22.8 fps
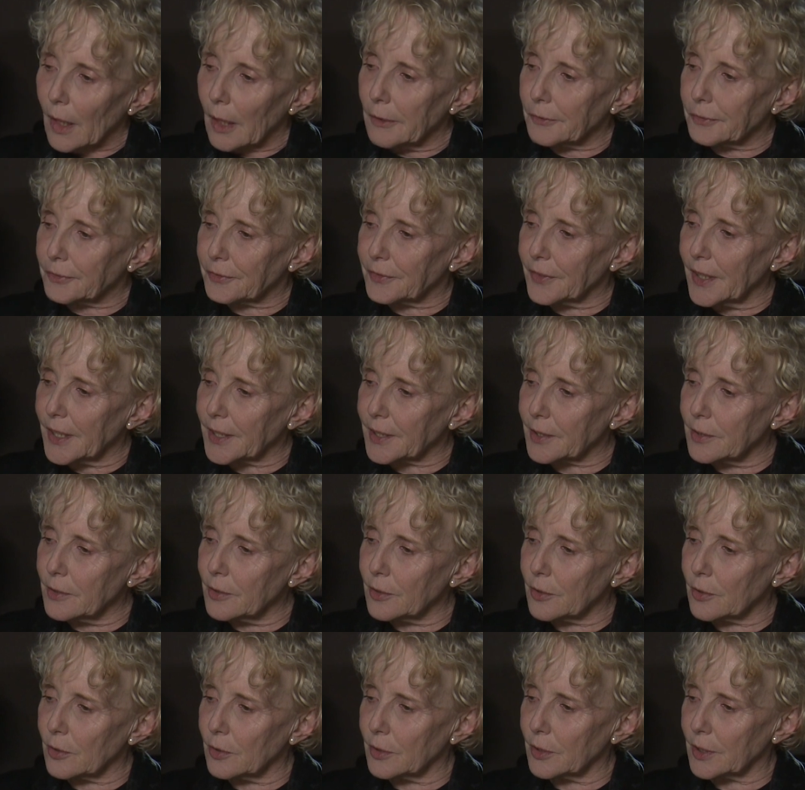fake
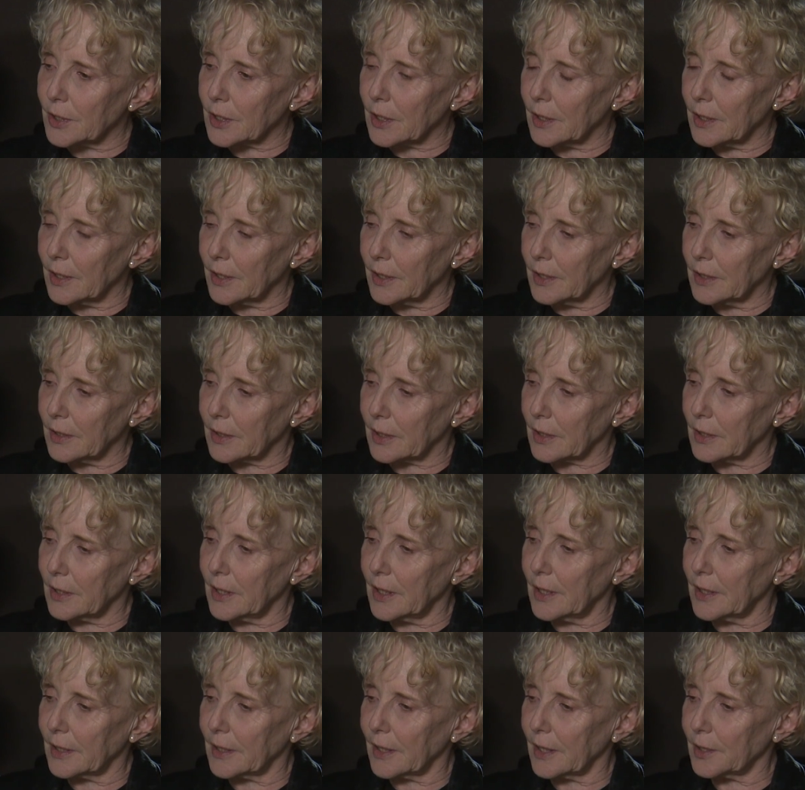news on
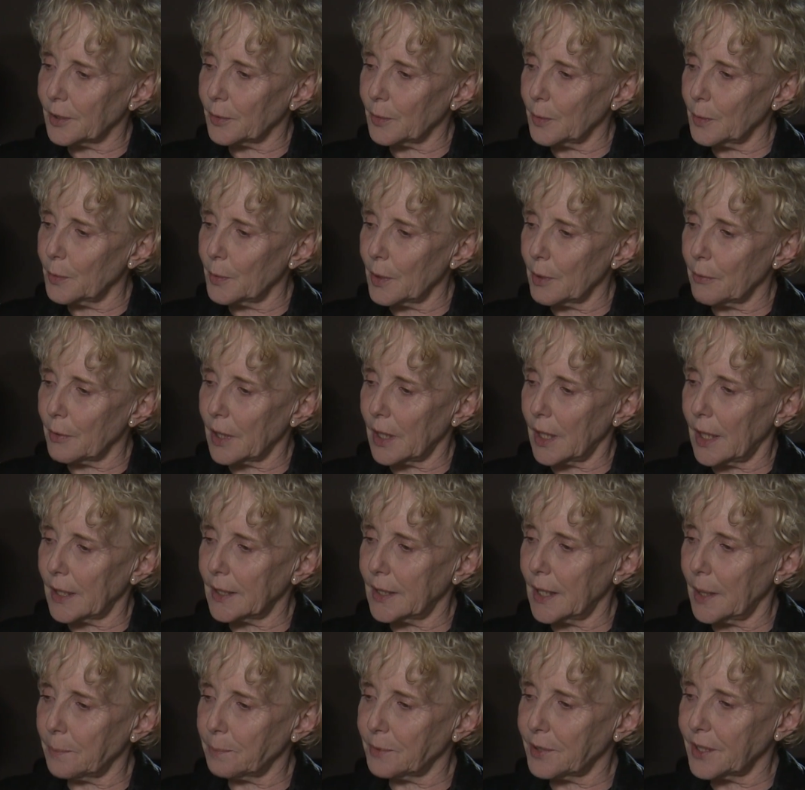internet that we were
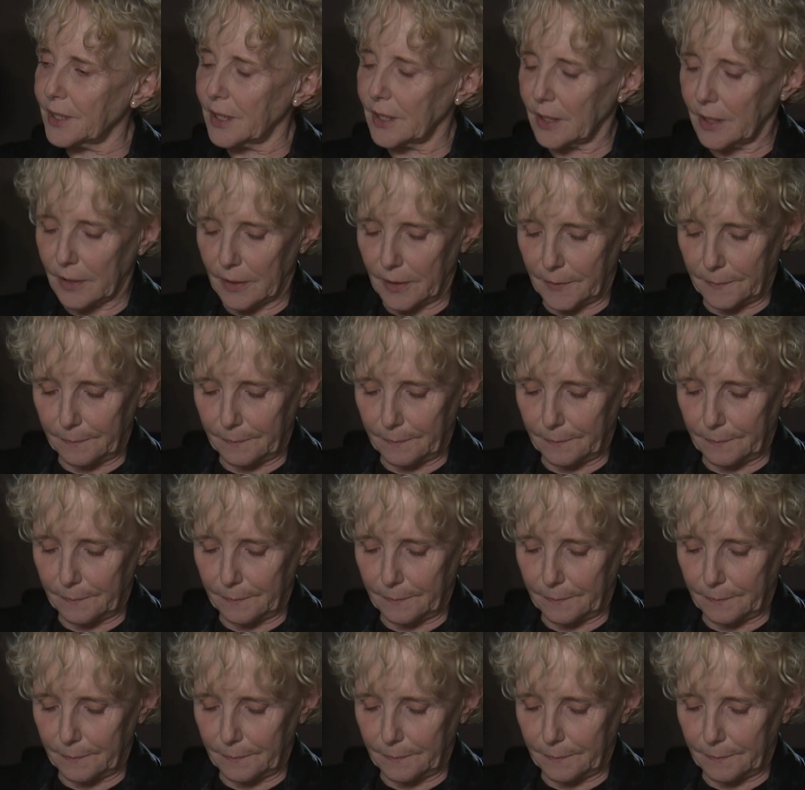adapting